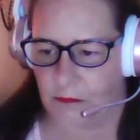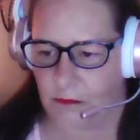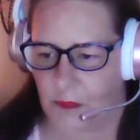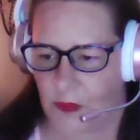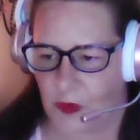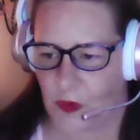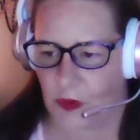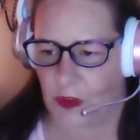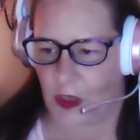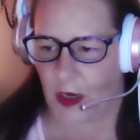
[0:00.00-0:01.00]
Good God, I
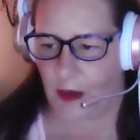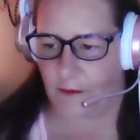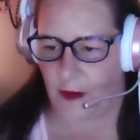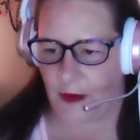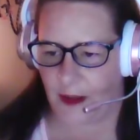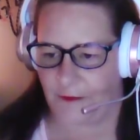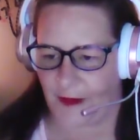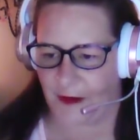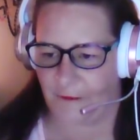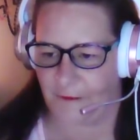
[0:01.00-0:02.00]
finally found a
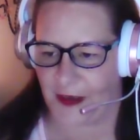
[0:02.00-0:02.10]
video.